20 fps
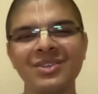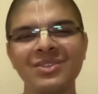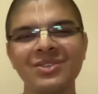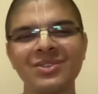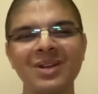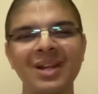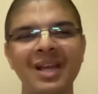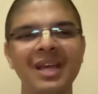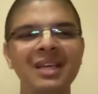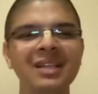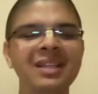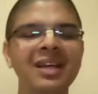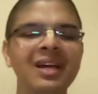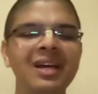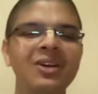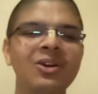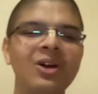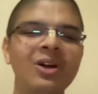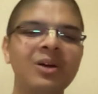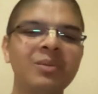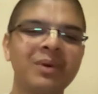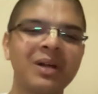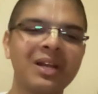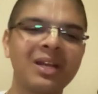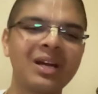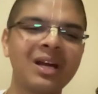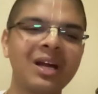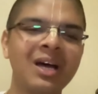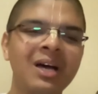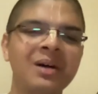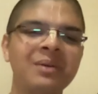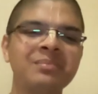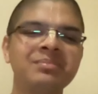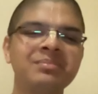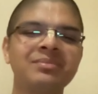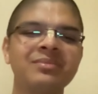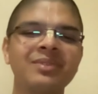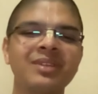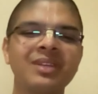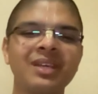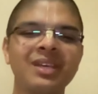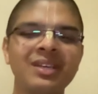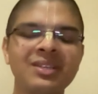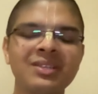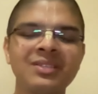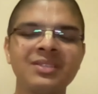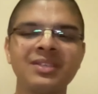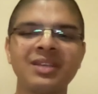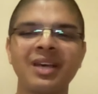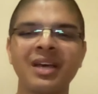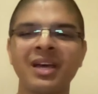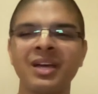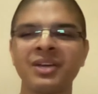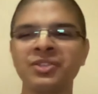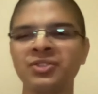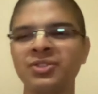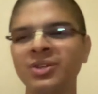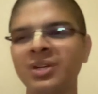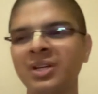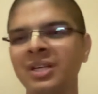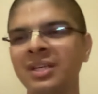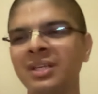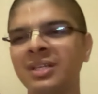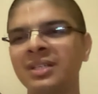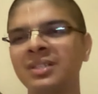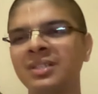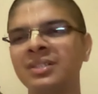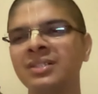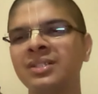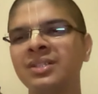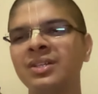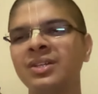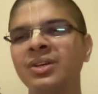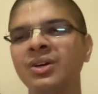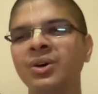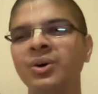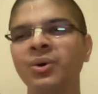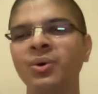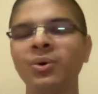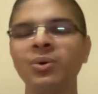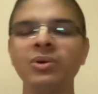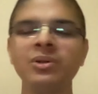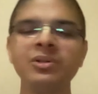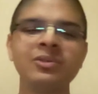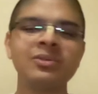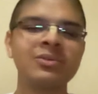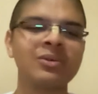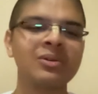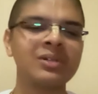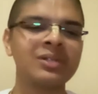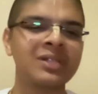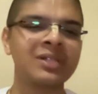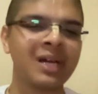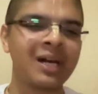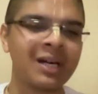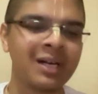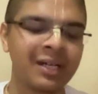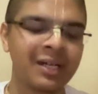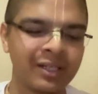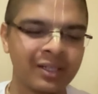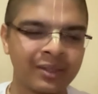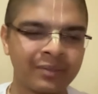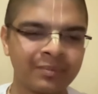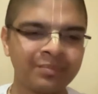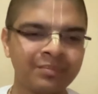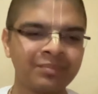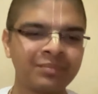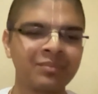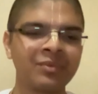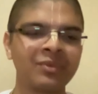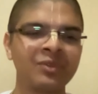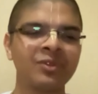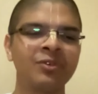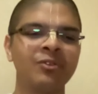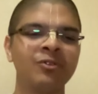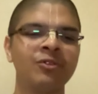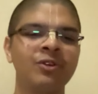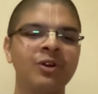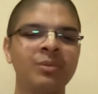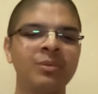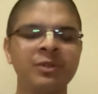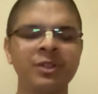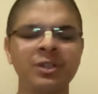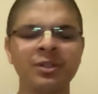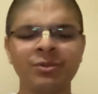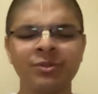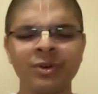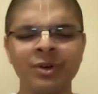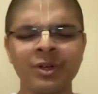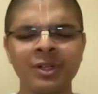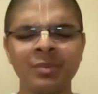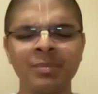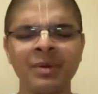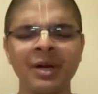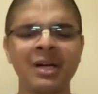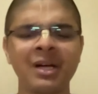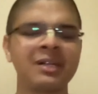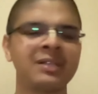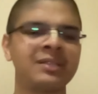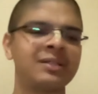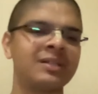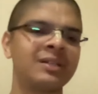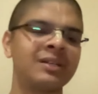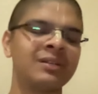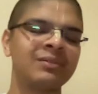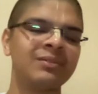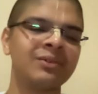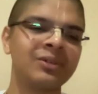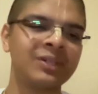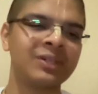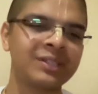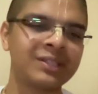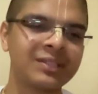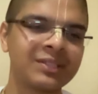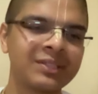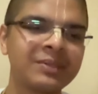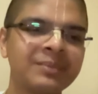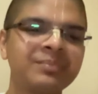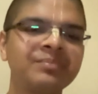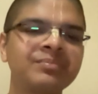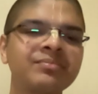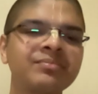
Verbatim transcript: So, like that, Lord Balaram is actually whole soul shelter from the, for the practicing devotees.